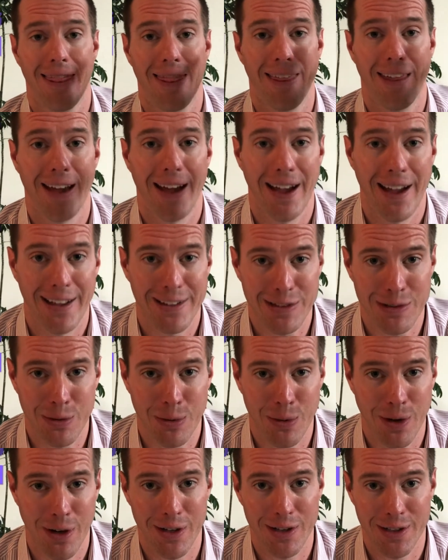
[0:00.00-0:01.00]
That's
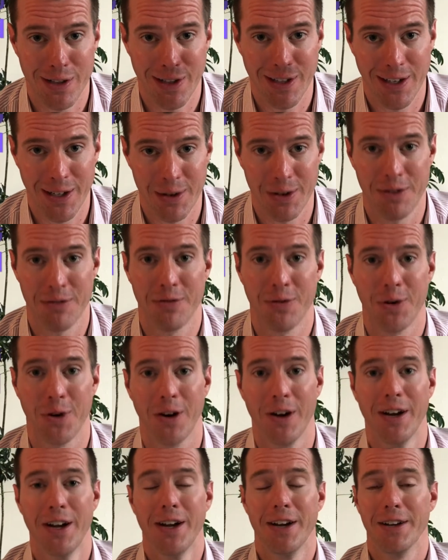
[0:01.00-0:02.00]
what you're going for.
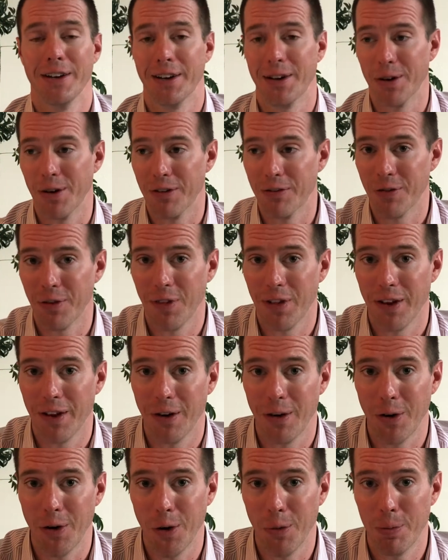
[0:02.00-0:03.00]
You're going for the
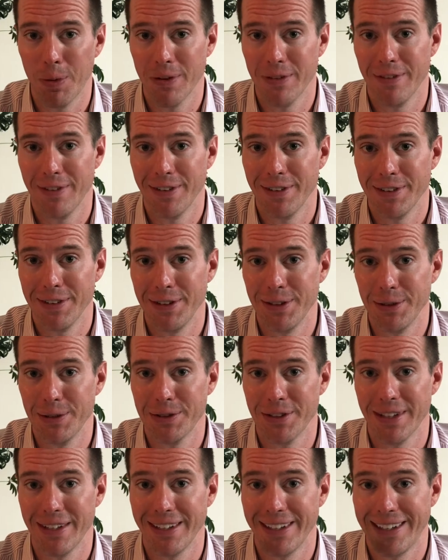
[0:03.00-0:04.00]
open, use
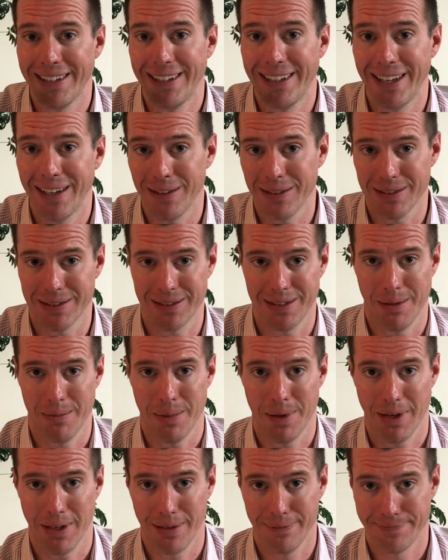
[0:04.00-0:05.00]
it, tell
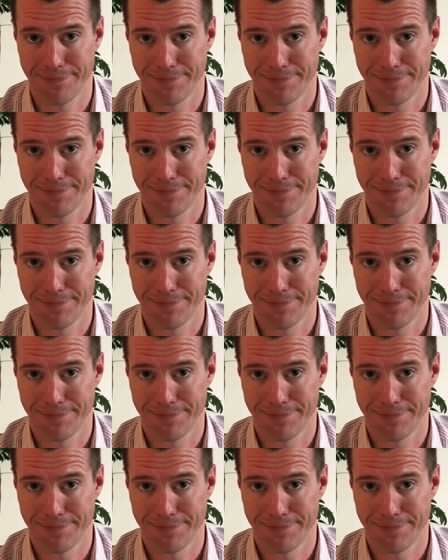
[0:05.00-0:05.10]
somebody.